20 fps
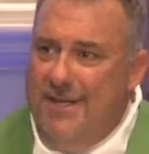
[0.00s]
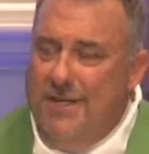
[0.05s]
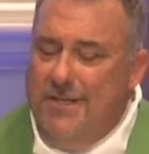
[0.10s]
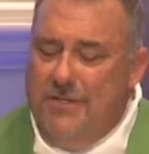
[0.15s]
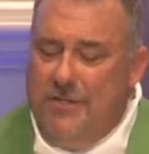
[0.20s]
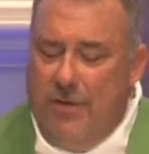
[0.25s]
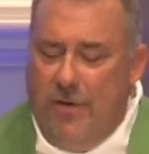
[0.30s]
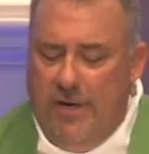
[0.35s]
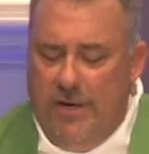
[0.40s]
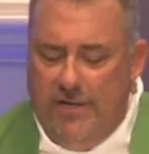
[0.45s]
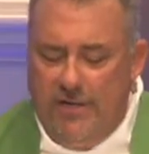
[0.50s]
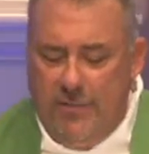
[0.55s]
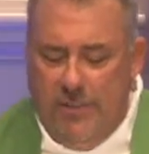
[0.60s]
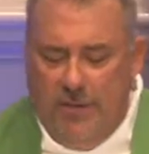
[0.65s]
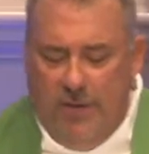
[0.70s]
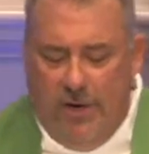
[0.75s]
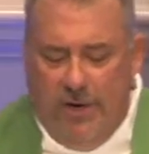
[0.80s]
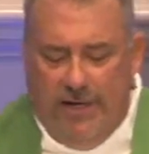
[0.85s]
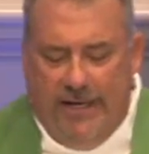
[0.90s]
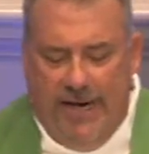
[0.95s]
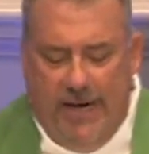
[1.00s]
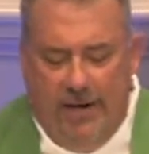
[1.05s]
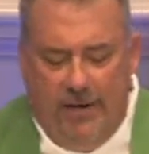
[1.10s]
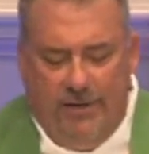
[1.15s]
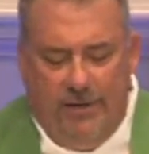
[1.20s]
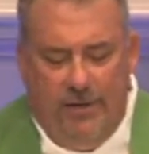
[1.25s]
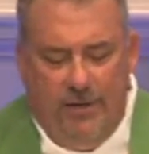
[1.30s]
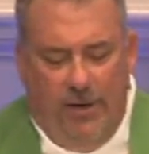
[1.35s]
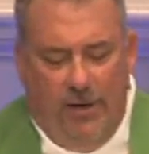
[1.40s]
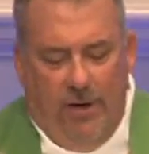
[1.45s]
So it is with our
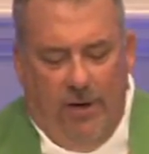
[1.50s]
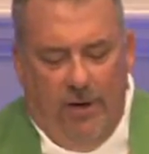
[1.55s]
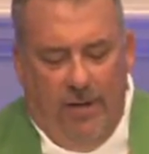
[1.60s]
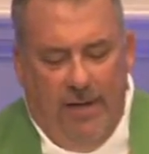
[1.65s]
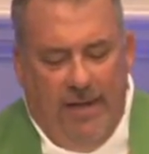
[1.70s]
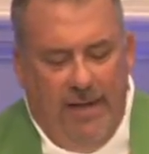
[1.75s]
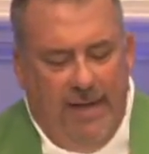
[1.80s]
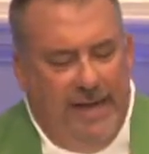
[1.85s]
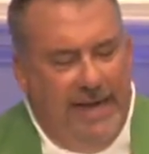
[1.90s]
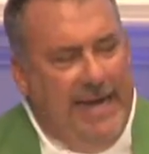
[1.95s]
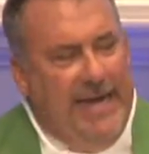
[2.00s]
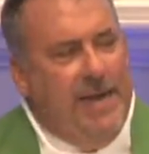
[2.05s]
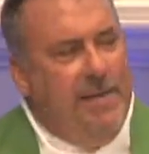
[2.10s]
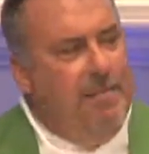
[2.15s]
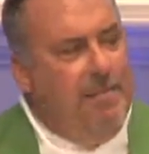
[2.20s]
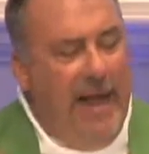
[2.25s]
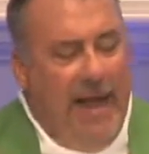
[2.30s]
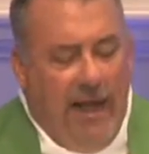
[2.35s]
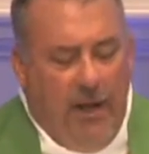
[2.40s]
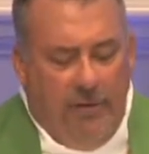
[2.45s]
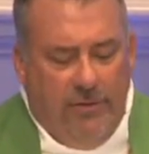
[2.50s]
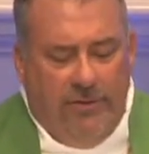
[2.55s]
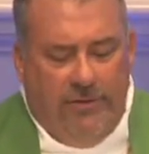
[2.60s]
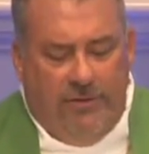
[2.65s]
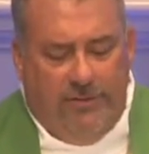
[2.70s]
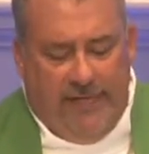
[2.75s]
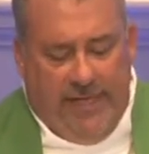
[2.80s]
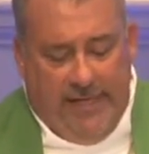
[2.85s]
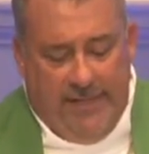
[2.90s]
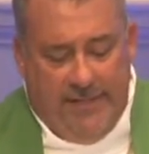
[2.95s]
character and all. Ian Bounds
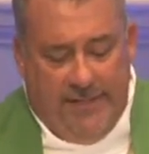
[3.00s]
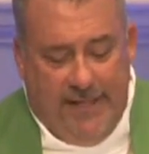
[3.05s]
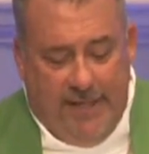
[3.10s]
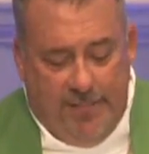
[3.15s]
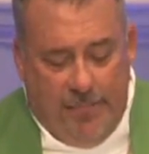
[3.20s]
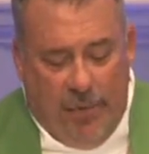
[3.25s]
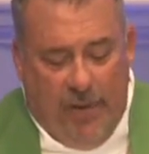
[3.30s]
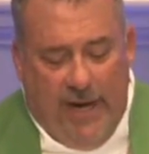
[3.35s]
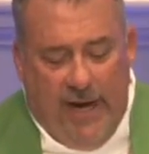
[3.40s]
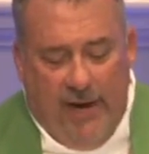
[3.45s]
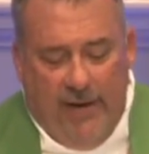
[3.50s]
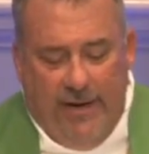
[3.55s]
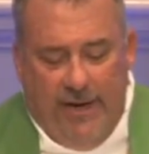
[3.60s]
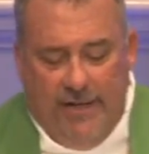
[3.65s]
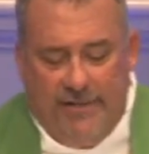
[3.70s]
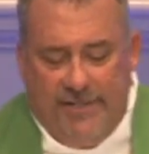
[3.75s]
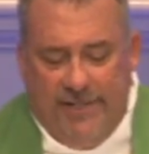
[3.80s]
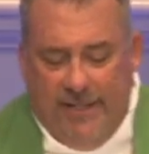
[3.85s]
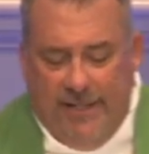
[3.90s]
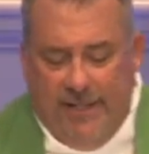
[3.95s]
says that prayer is the